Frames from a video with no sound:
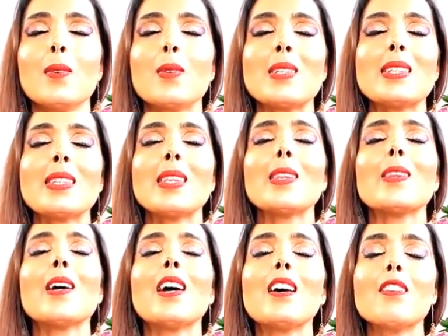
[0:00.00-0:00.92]
I would
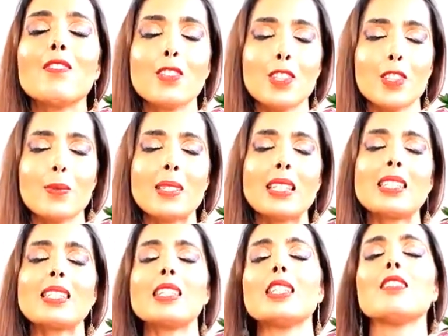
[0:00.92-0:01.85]
love to
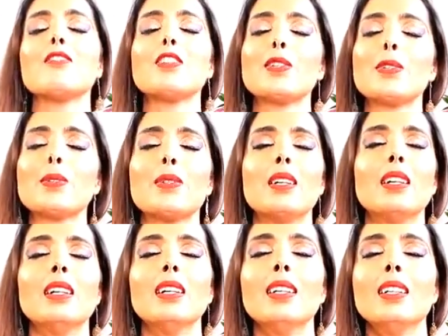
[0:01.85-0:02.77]
receive
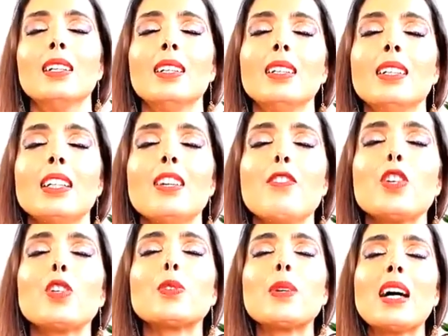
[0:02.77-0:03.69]
you.
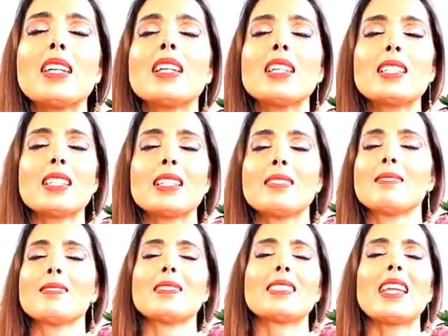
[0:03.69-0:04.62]
If you're ready
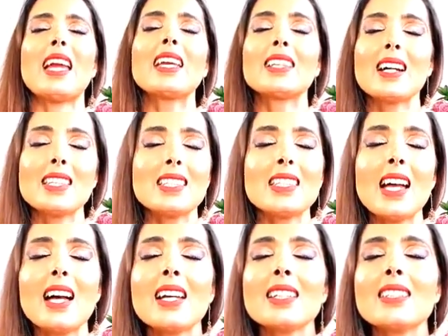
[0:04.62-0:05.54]
to take
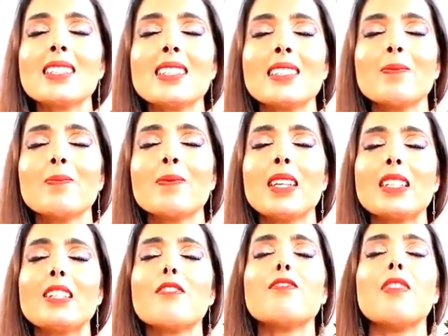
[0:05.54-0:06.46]
that stand
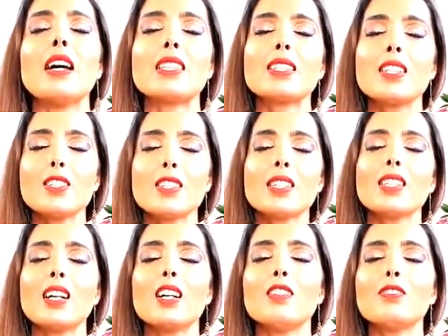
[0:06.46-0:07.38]
and invest in
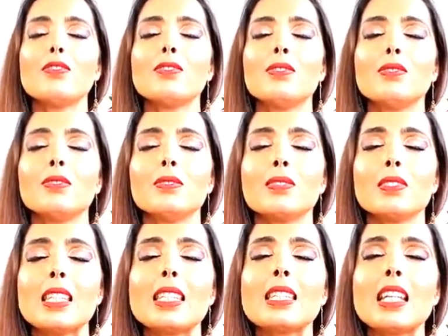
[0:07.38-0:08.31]
yourself,
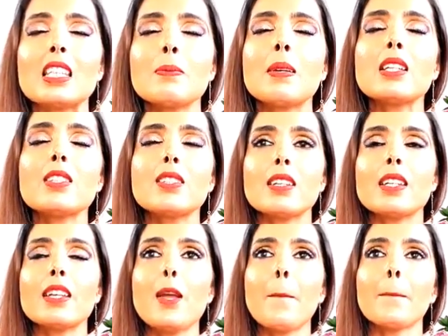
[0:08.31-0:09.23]
the 6-month
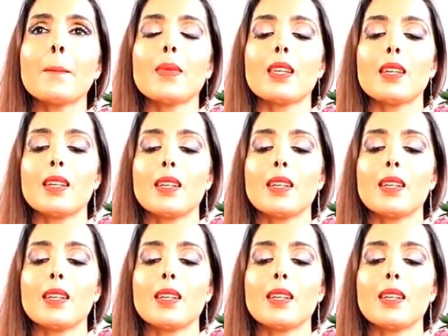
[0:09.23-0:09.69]
journey,